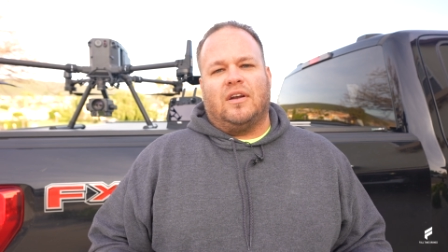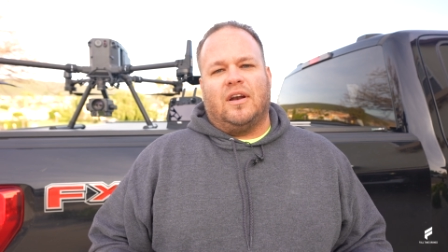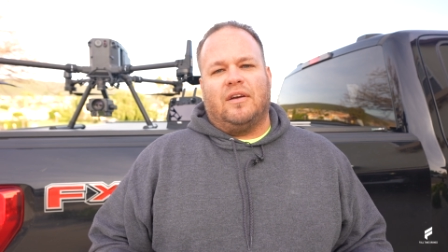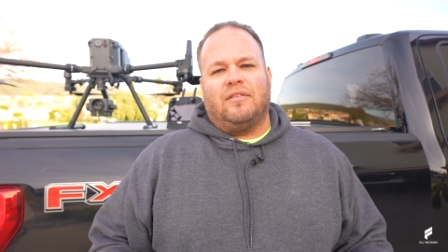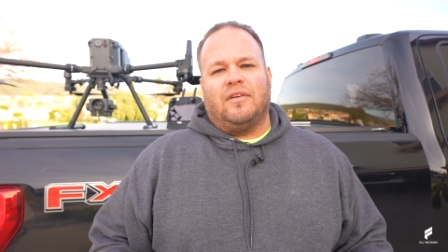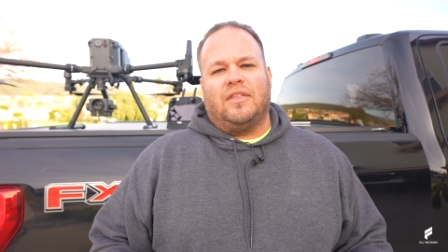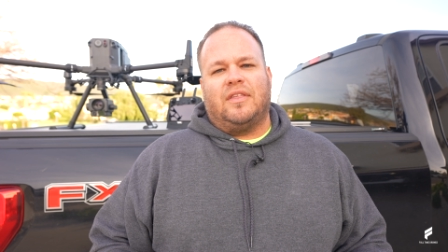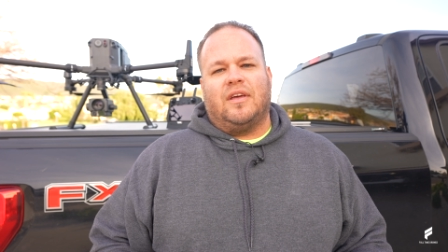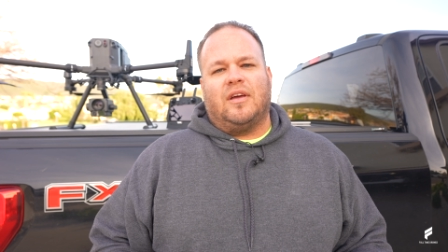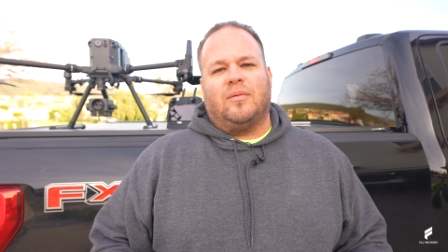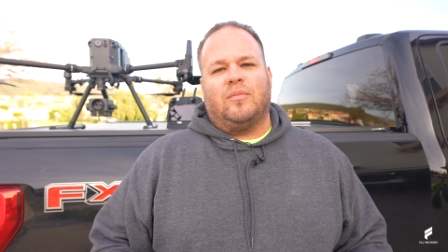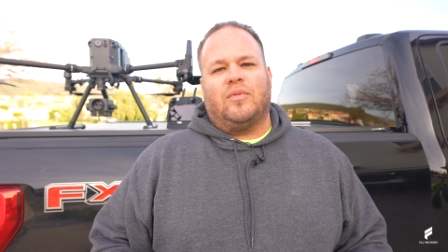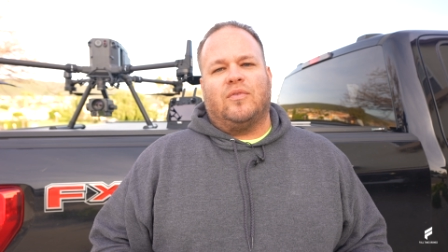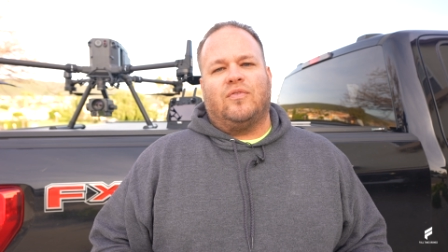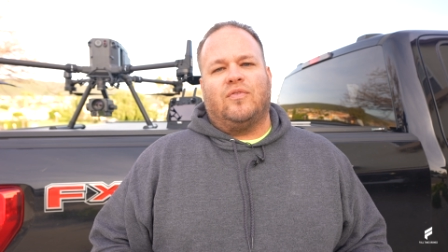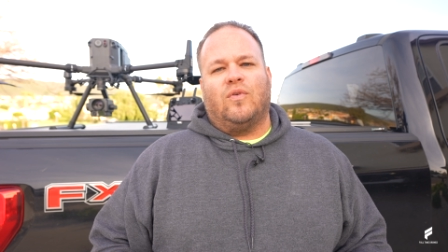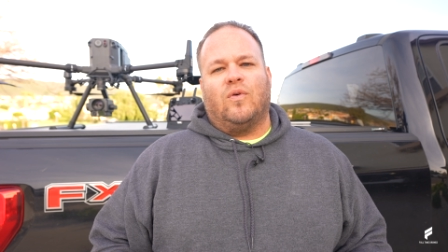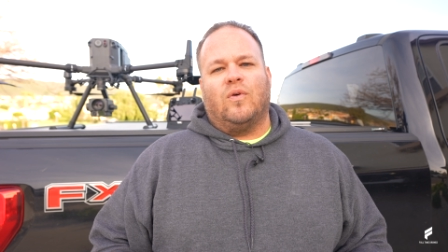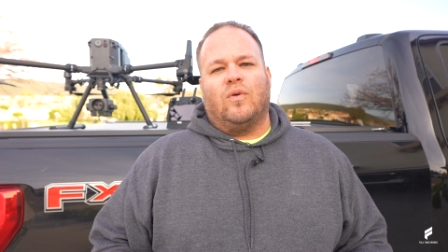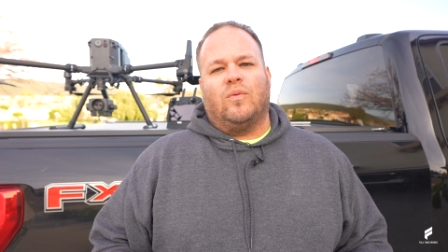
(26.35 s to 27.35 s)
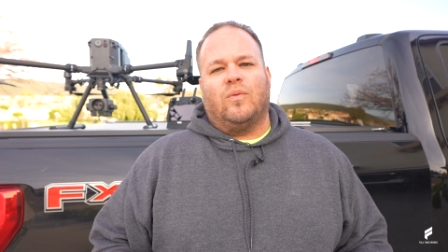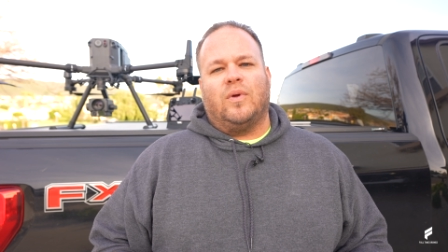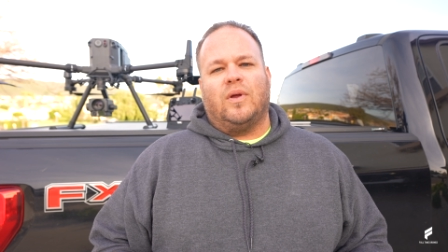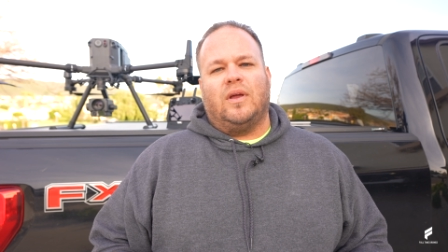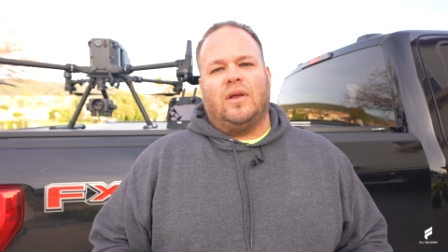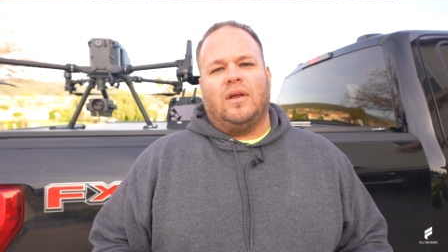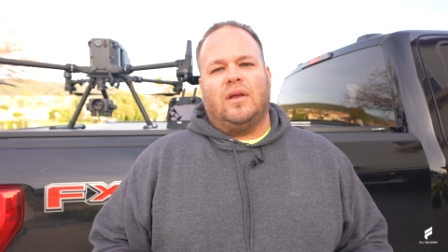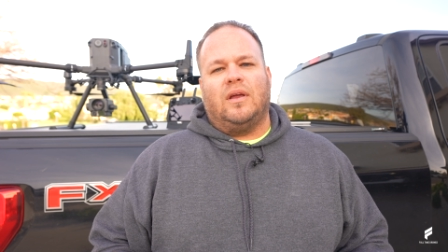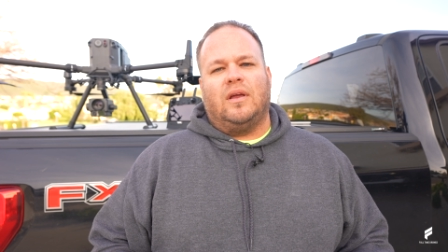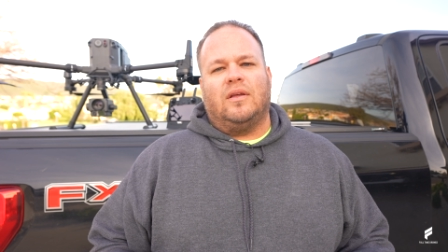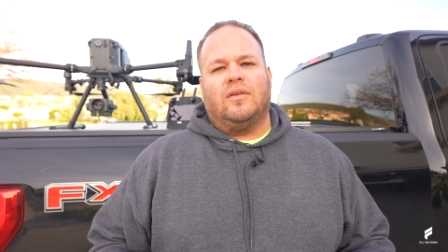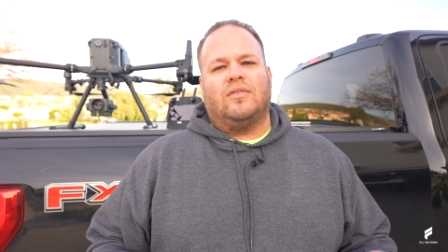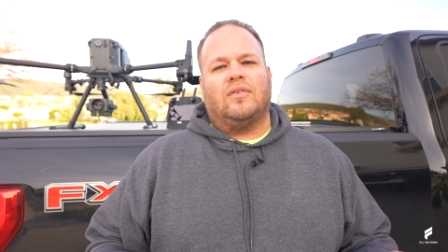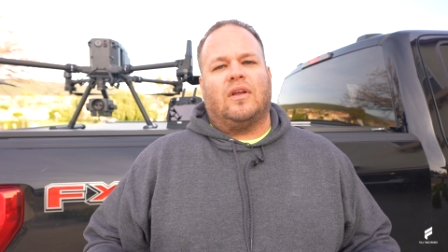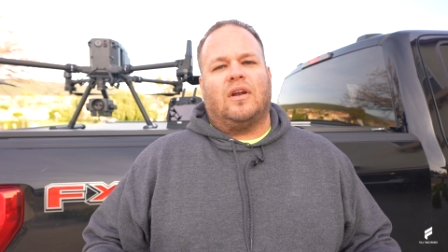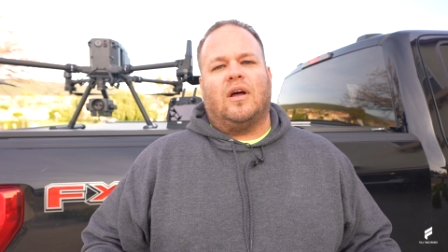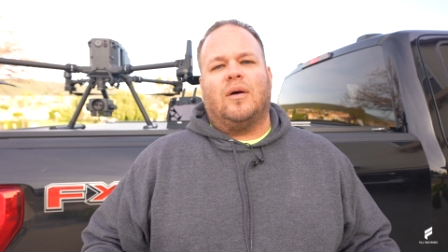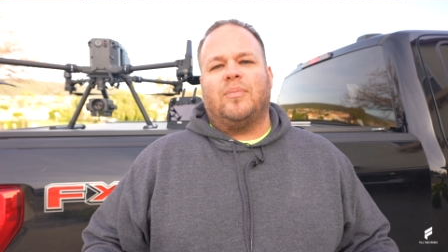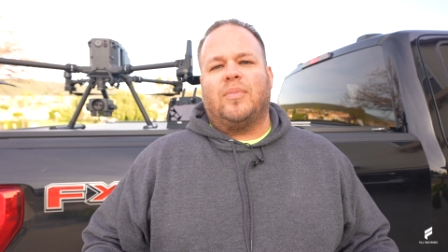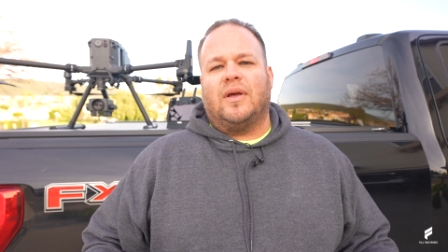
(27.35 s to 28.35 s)
on everything before we
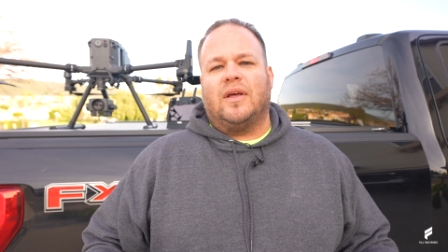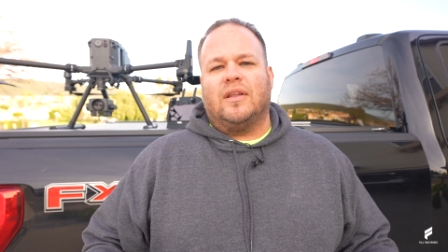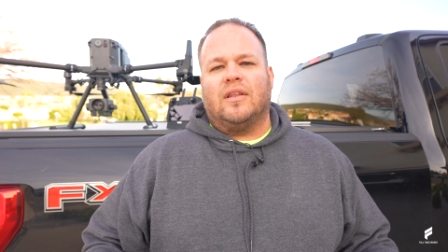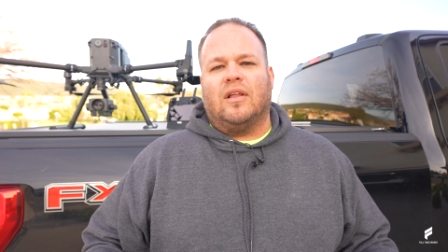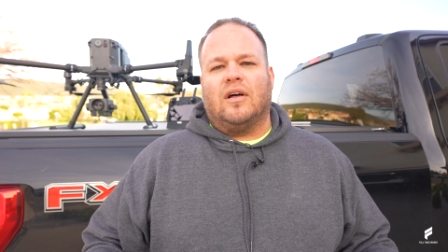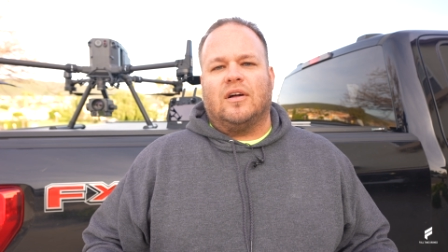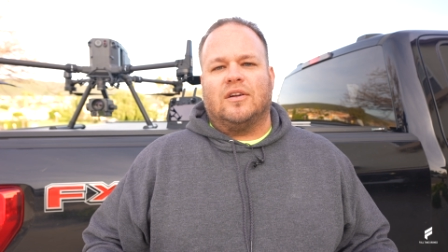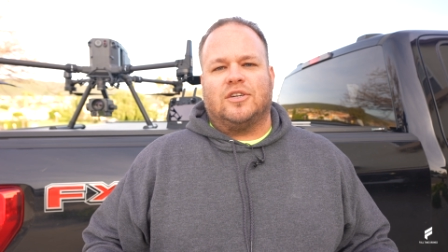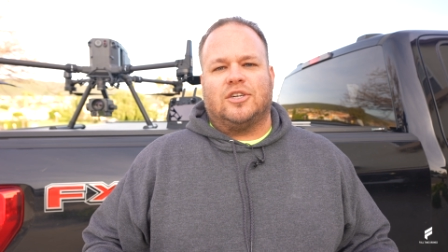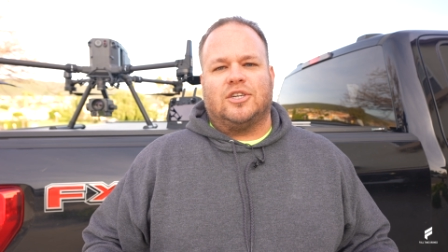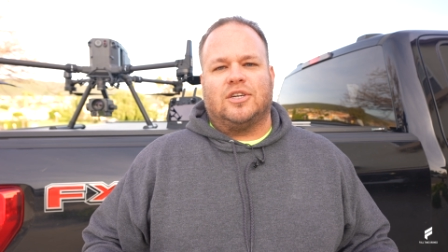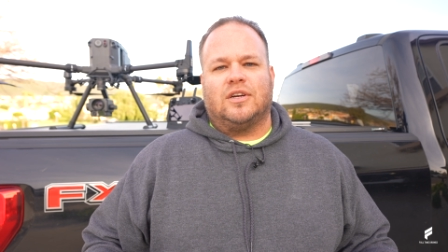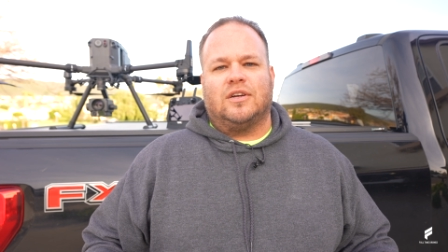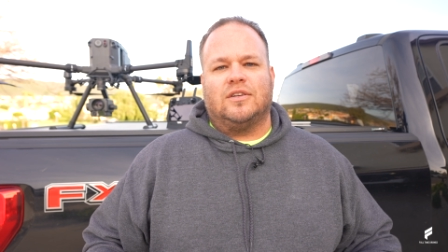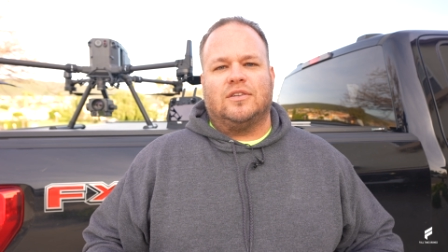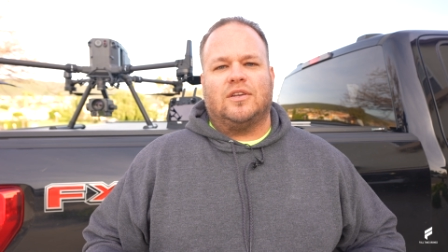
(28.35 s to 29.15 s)
set up and launch.